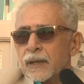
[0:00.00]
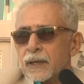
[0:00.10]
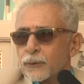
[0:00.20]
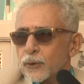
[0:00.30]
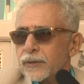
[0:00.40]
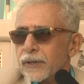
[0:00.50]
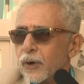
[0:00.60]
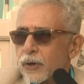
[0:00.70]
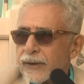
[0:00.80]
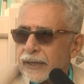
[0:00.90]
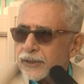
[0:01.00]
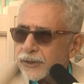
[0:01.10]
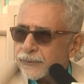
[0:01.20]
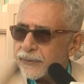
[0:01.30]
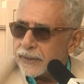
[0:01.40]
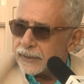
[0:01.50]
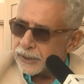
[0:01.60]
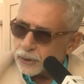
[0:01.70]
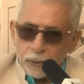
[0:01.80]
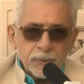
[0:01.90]
Unfortunately, a lot of actors feel
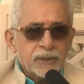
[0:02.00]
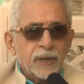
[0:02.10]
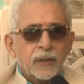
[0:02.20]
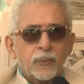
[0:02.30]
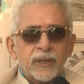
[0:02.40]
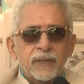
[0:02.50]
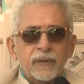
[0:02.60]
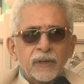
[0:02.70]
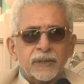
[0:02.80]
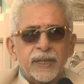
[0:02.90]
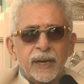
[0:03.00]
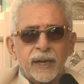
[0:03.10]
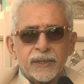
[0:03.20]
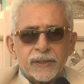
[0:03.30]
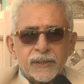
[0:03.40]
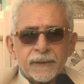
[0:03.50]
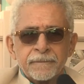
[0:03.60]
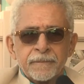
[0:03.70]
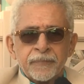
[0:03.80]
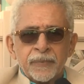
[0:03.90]
their job is done when they've learnt their lines.
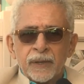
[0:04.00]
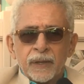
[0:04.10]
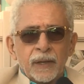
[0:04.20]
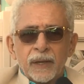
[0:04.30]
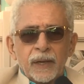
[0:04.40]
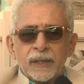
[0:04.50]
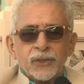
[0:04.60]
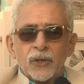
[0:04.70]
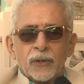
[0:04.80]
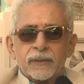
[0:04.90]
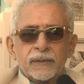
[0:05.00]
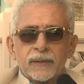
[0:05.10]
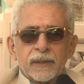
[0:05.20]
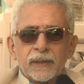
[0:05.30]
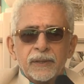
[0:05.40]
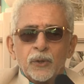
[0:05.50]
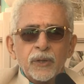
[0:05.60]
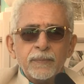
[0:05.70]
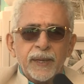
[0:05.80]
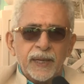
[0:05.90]
It's not. It
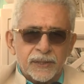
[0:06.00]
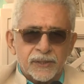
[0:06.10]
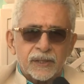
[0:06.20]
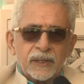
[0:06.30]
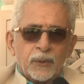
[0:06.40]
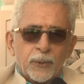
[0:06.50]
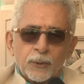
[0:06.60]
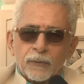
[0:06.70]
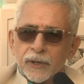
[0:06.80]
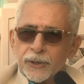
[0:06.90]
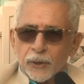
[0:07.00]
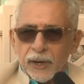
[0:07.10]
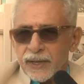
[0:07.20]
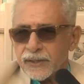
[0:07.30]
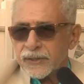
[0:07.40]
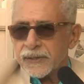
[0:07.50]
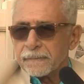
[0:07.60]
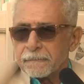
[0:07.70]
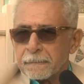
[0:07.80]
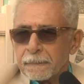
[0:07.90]
only begins when you've learnt your lines.
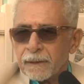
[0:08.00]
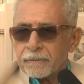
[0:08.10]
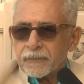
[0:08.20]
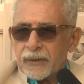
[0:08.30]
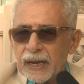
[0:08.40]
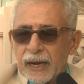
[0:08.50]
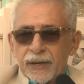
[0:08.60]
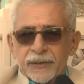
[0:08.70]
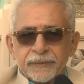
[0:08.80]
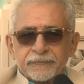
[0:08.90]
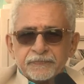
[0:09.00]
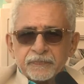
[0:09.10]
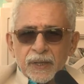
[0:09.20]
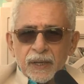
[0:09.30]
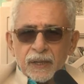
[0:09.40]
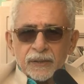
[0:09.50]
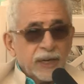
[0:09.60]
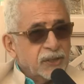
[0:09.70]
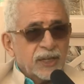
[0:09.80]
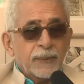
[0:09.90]
And the
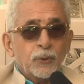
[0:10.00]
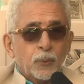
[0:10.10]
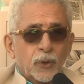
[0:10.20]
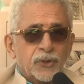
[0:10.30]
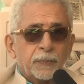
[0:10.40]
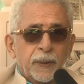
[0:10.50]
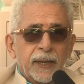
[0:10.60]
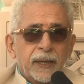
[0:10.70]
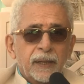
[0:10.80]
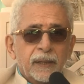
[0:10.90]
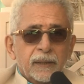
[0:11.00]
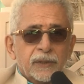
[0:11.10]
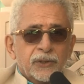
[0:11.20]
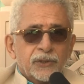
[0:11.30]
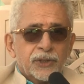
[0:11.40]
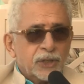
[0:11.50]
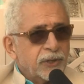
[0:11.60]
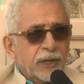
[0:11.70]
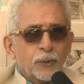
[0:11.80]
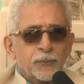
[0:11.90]
next time you watch a play, just
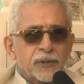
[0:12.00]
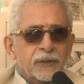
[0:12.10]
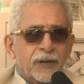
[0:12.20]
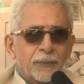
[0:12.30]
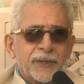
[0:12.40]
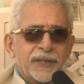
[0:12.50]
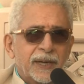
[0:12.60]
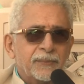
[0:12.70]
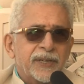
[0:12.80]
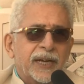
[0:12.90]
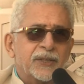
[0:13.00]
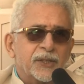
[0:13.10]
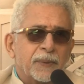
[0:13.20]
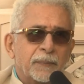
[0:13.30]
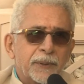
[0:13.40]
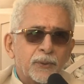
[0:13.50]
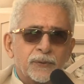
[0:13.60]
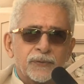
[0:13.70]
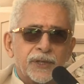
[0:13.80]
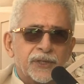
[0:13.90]
try and observe how many times the actors bump into
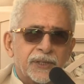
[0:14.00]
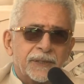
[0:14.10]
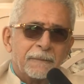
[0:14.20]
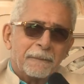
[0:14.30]
the furniture.